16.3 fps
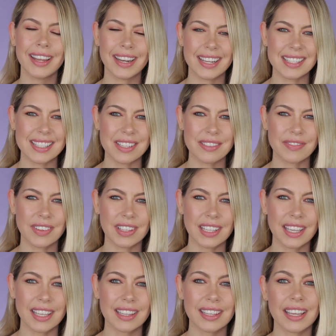It is an
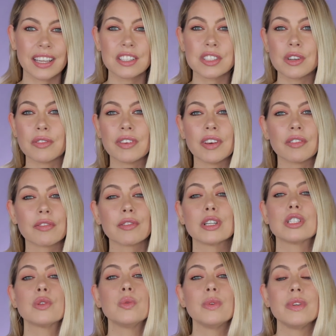affiliate link, so feel
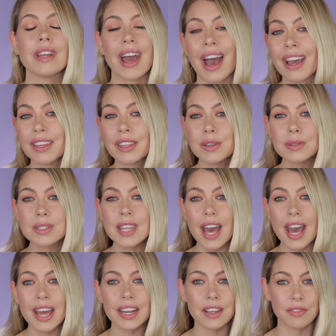free to not use
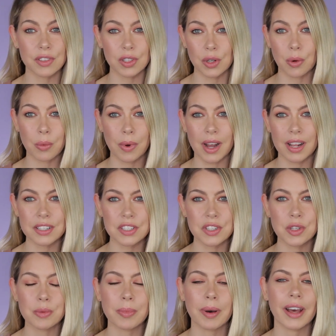that if you don't want
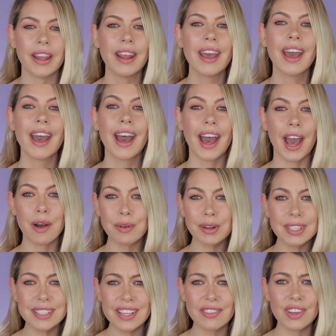to, but I
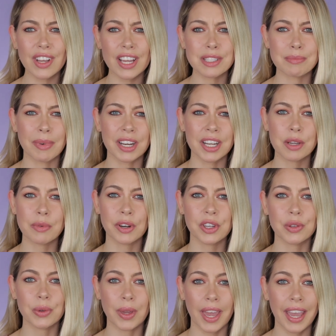wanna save you guys money where
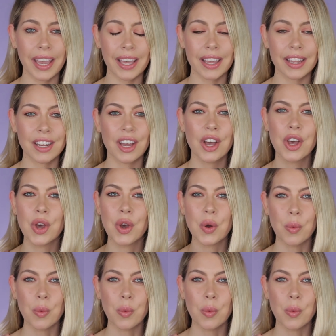you can.